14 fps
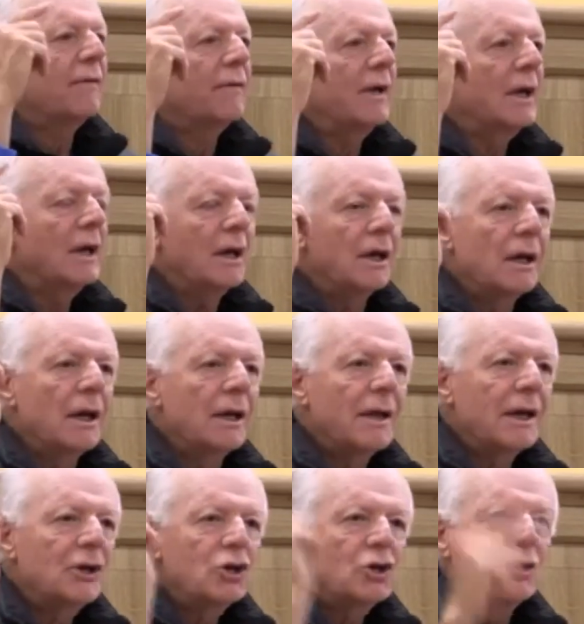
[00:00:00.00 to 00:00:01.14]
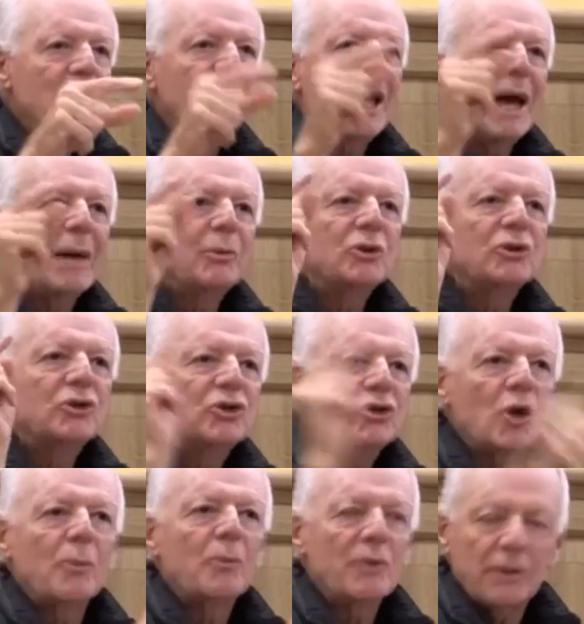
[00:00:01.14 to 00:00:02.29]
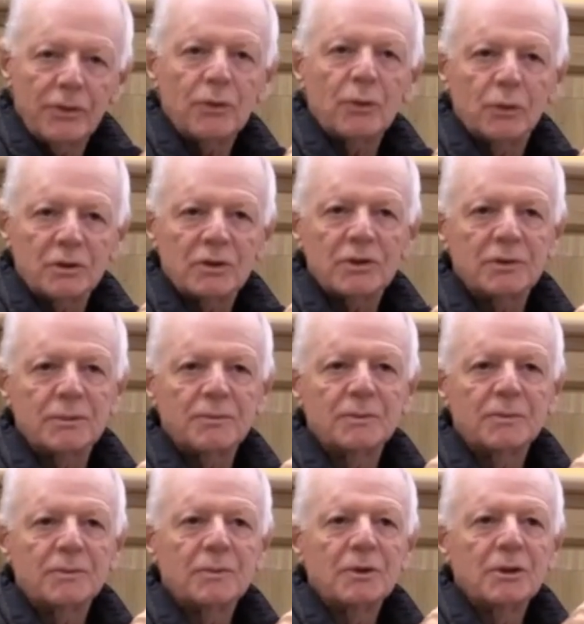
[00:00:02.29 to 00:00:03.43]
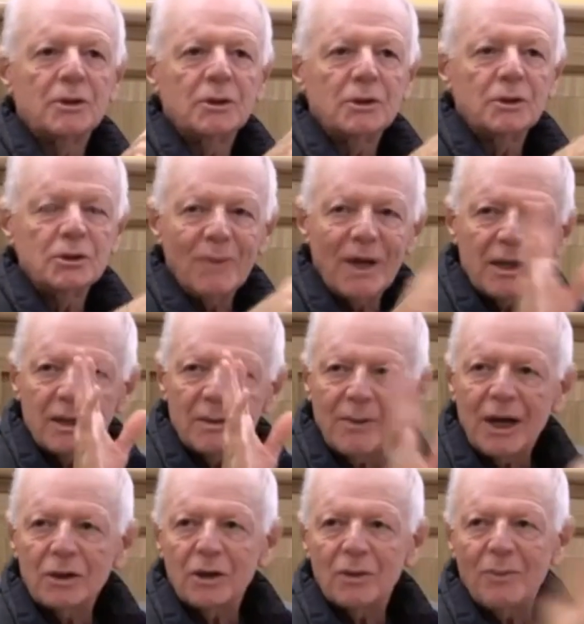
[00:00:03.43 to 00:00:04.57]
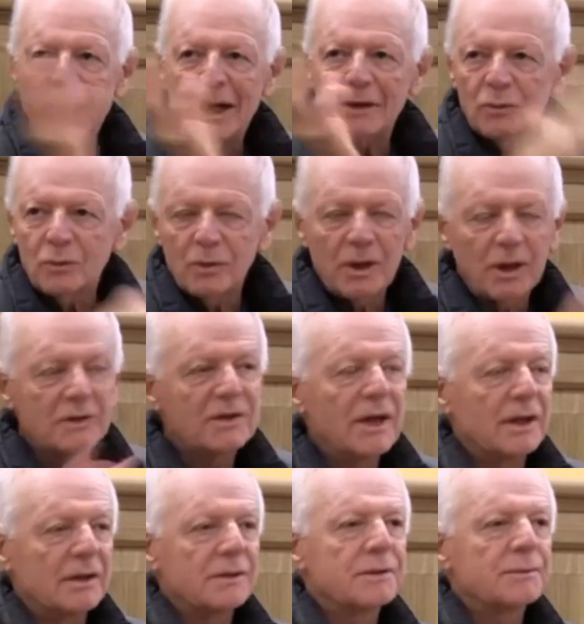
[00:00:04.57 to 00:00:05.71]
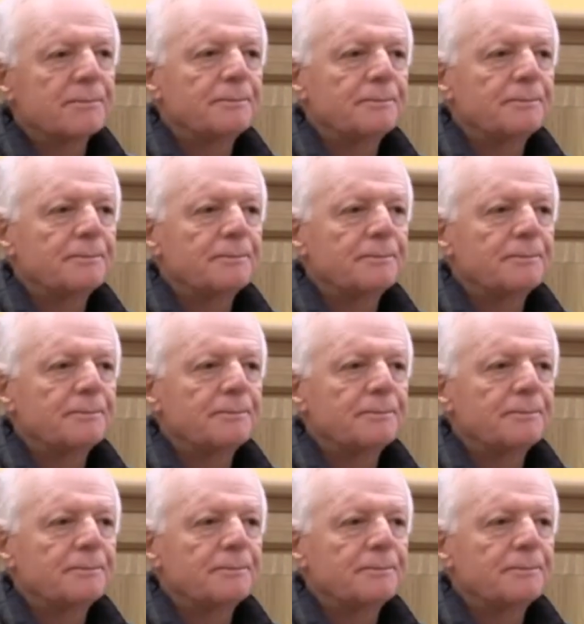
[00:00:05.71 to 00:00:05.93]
of thinking they should be able to stop the thoughts, to make the mind go blank and all those things.